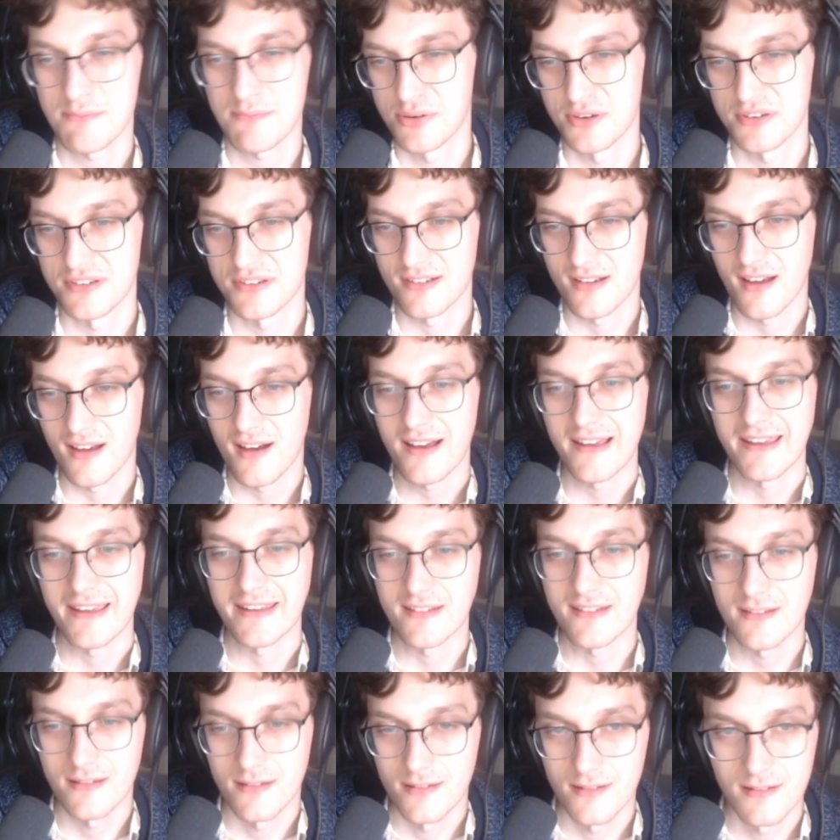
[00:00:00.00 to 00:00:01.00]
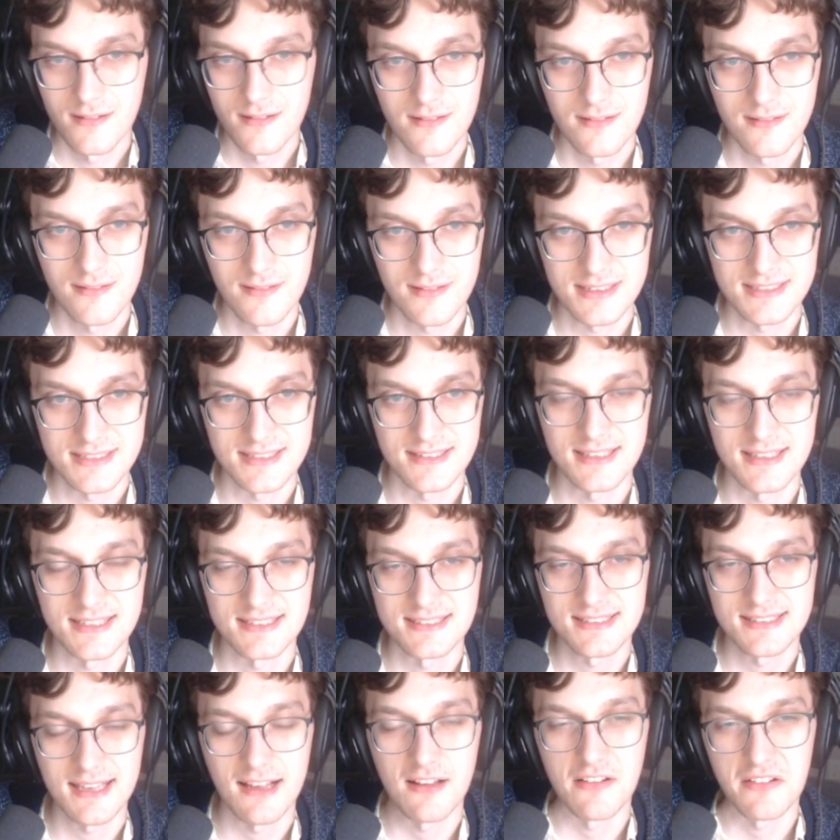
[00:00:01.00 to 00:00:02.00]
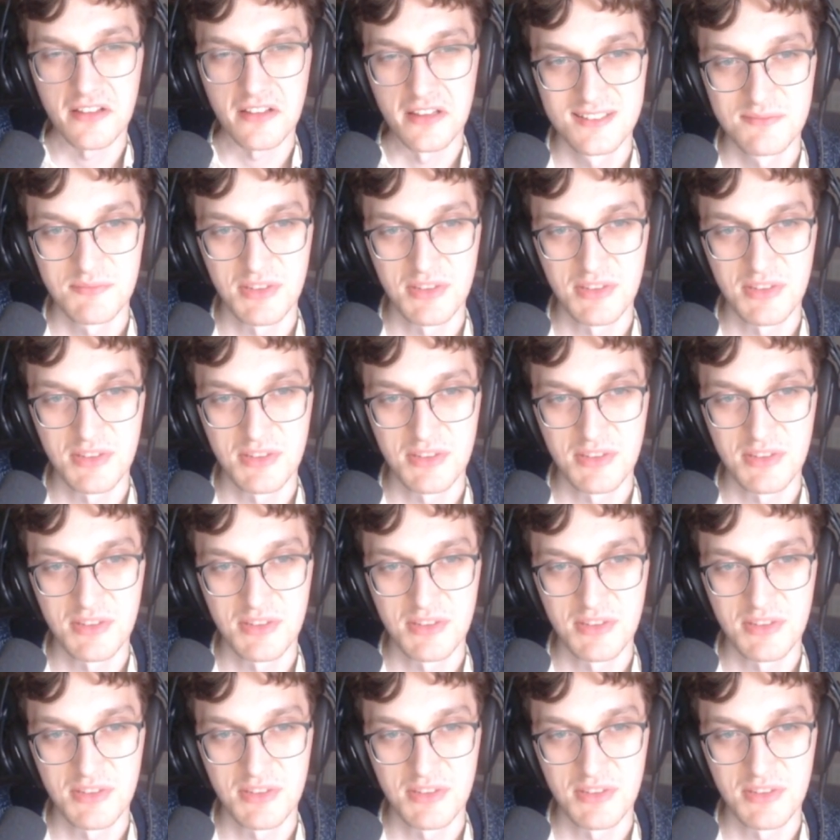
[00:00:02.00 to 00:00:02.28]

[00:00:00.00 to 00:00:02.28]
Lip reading: put 9 into this cell,